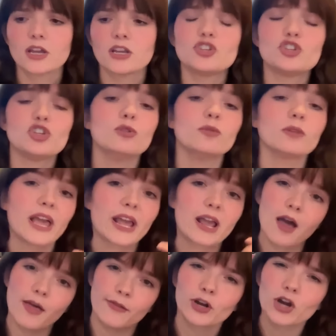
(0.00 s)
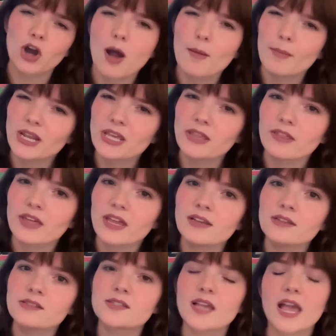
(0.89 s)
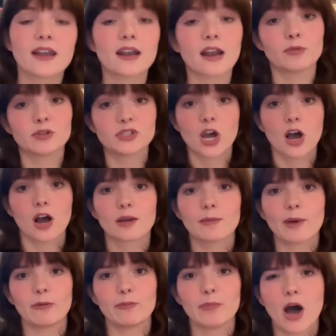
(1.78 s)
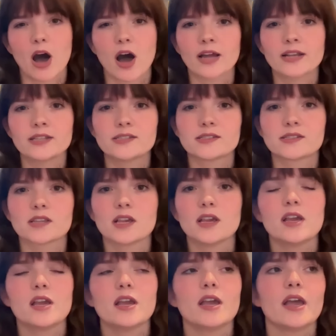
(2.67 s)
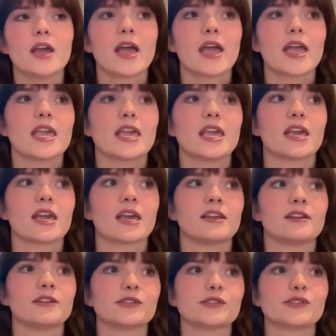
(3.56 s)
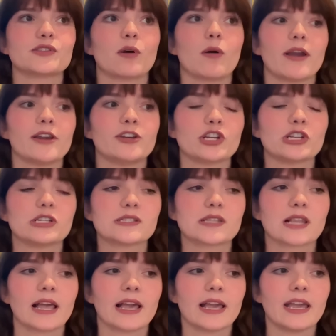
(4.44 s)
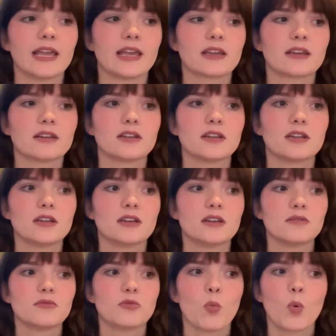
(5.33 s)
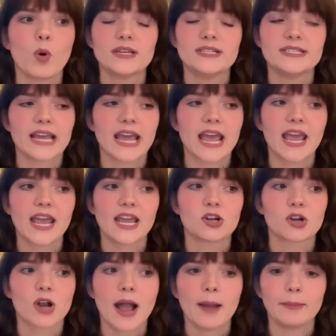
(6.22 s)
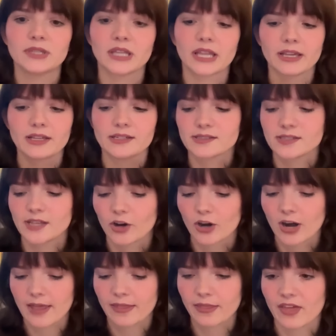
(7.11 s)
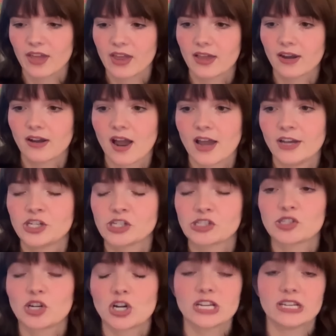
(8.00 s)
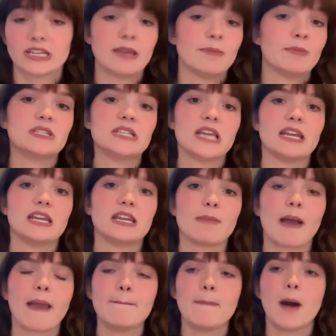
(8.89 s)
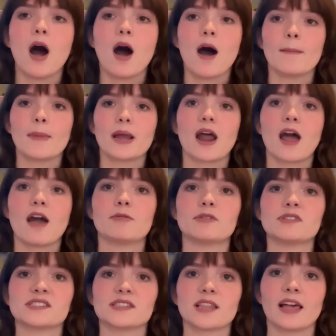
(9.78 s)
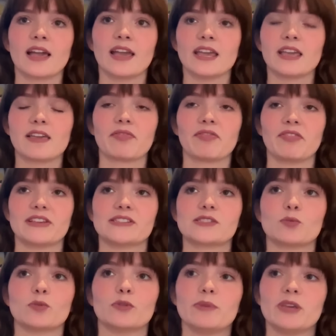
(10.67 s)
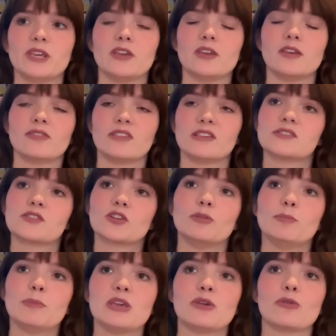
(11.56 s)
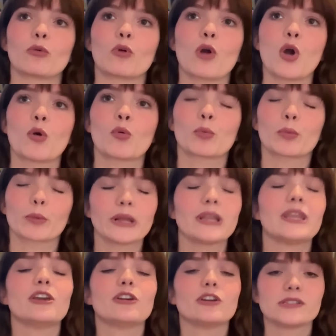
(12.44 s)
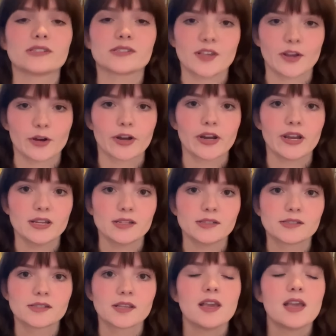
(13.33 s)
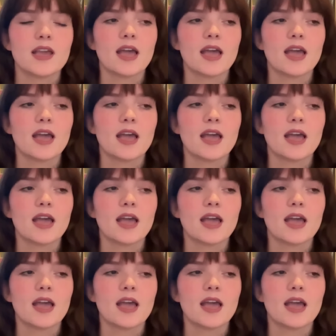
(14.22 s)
do like other comedy things and I would talk about pots. And so I just like one day grabbed like a cigarette thing and I just started imitating my mom and I was like this would be this could be a really good series.